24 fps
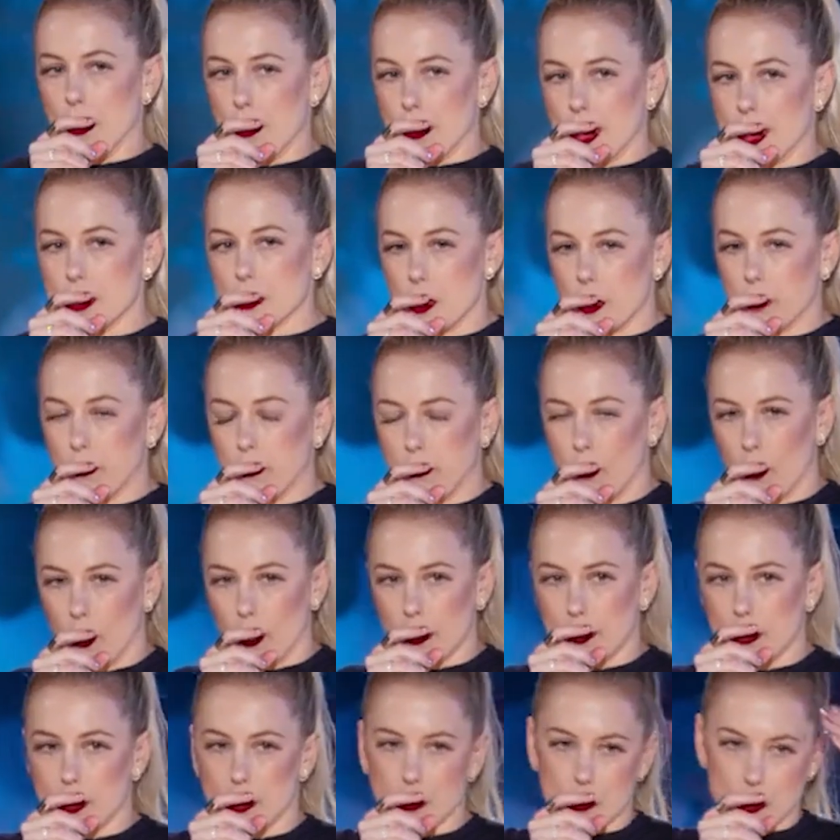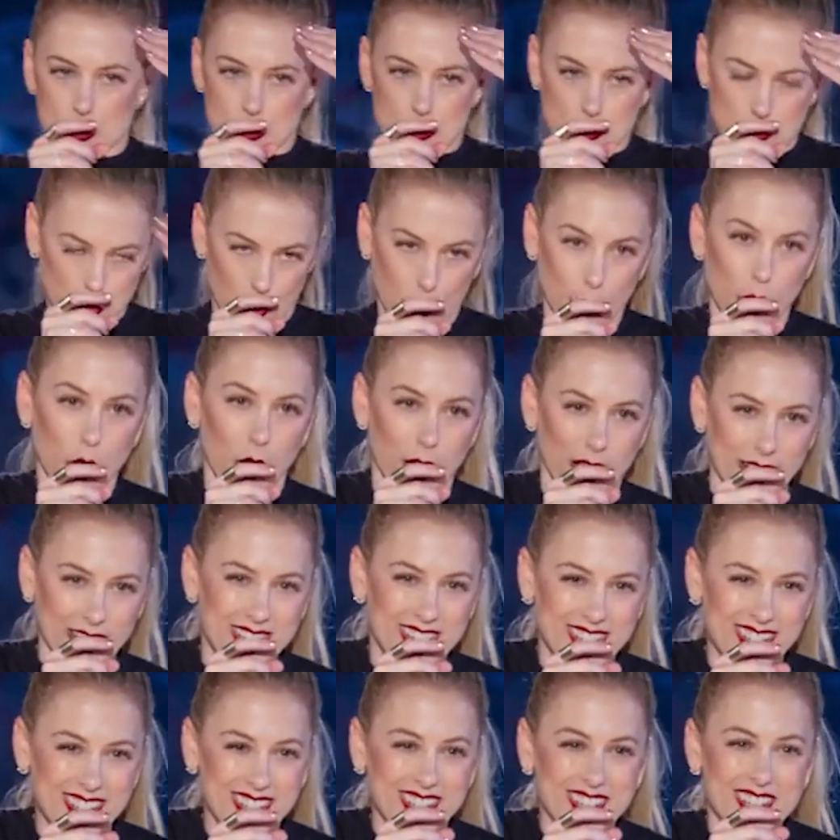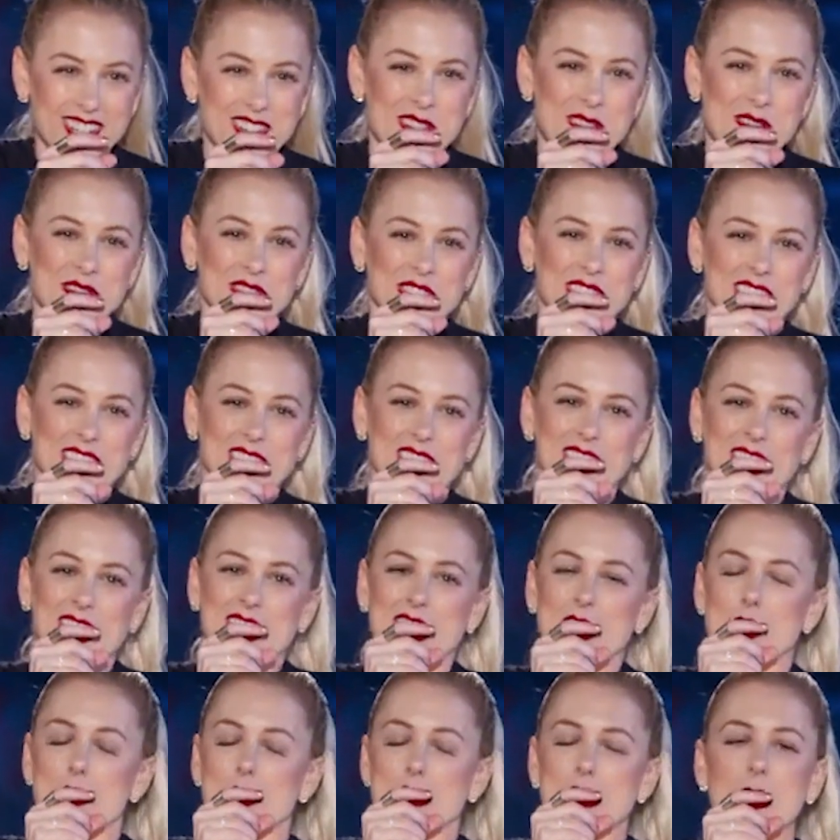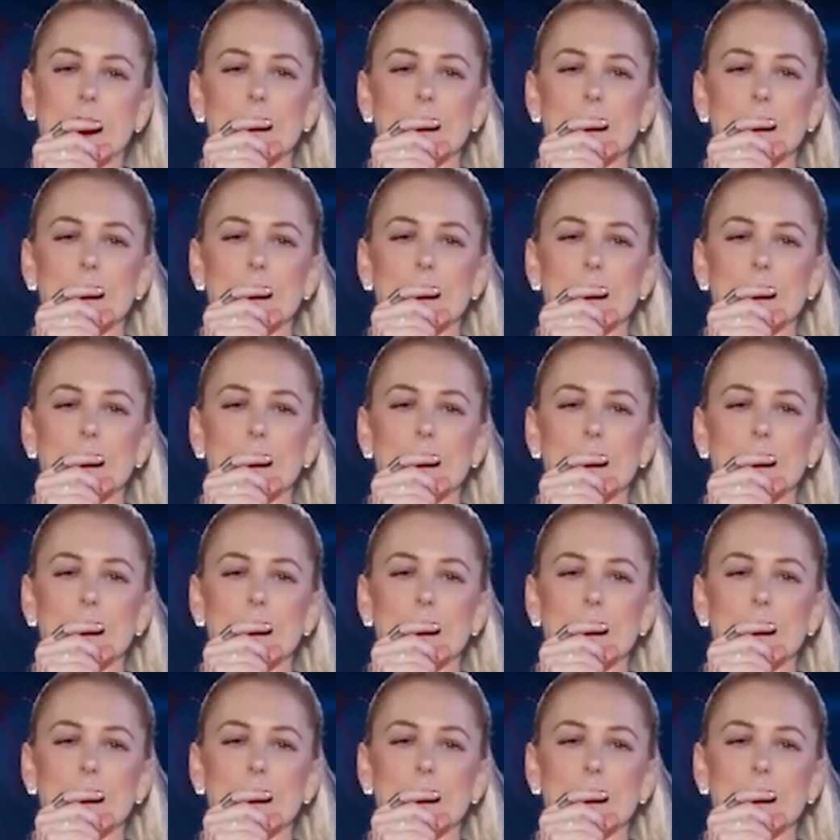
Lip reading: there is no fourth. You just start crying. There's